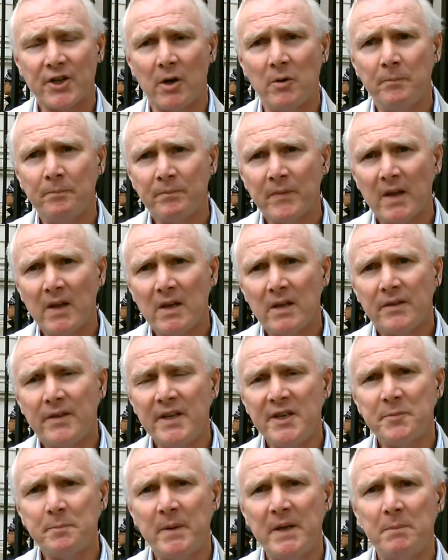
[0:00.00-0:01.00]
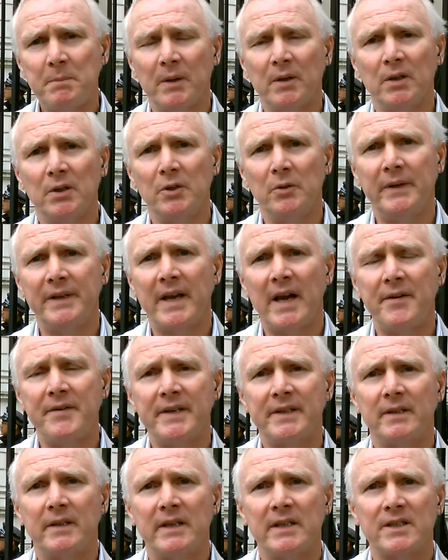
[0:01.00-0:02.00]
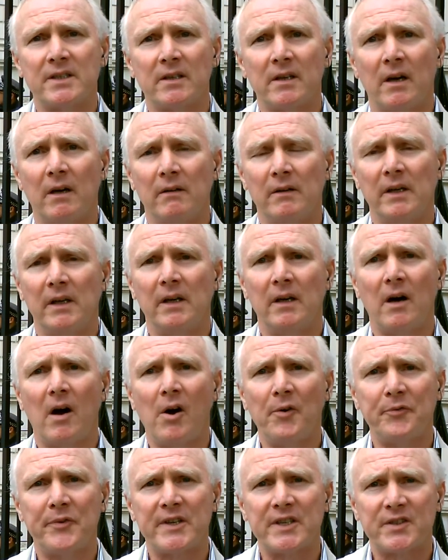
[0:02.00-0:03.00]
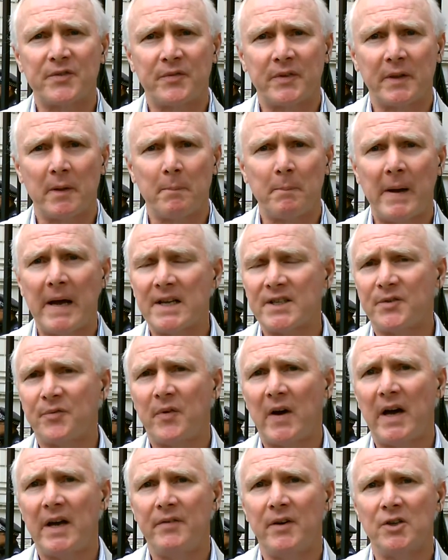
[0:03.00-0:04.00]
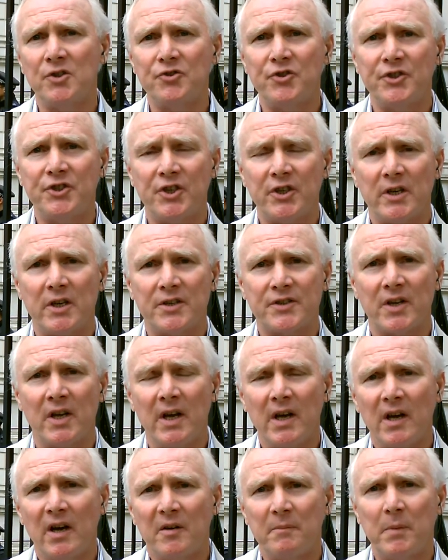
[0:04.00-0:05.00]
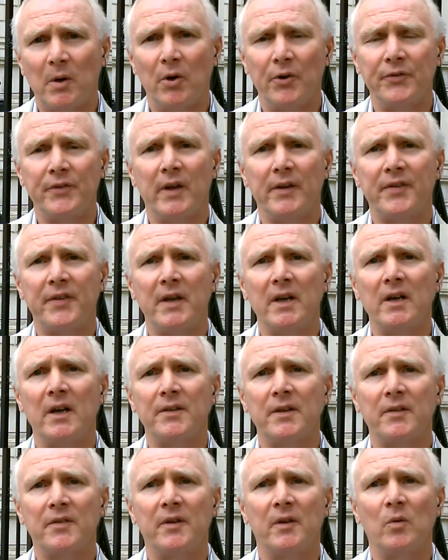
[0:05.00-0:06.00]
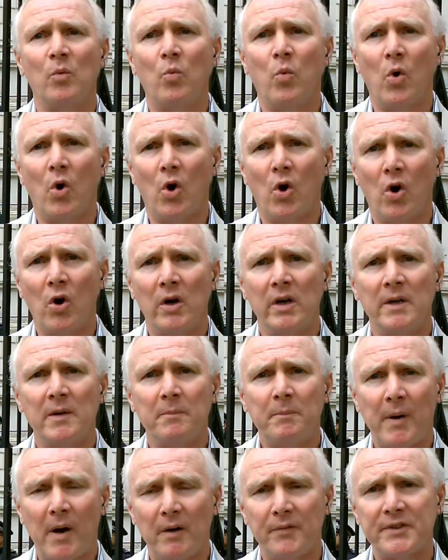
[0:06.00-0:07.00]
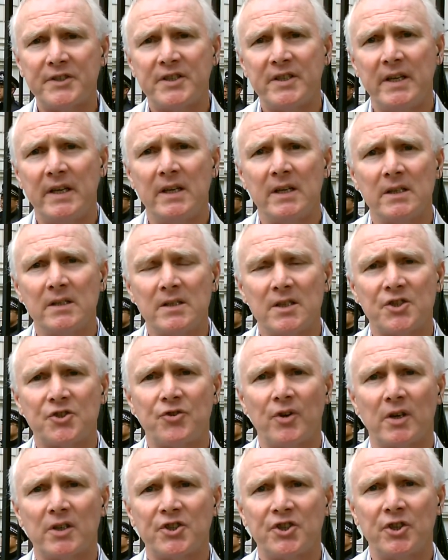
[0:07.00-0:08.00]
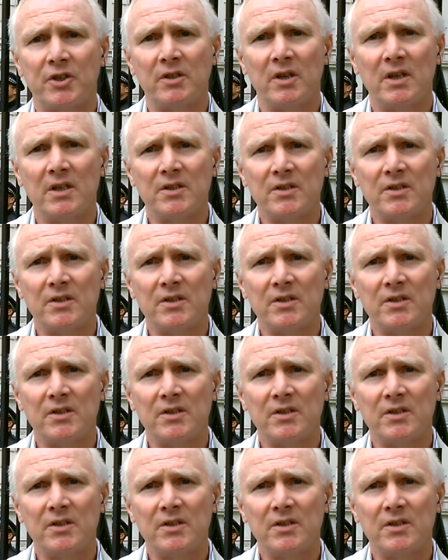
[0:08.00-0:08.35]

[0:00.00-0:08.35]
So, these people who inherited this office for the past 500 years have brought nothing other than war, poverty, destruction,